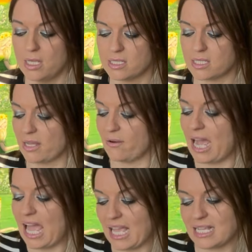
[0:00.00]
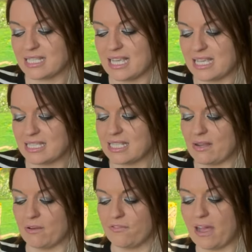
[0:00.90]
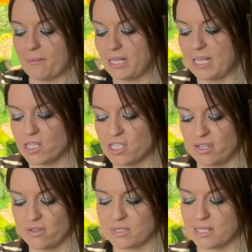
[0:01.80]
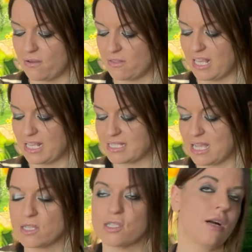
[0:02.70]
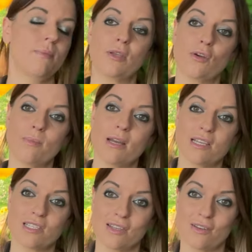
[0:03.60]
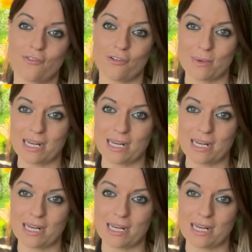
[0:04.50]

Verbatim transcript: So there are exes, there are family issues, there are things that are stopping your person from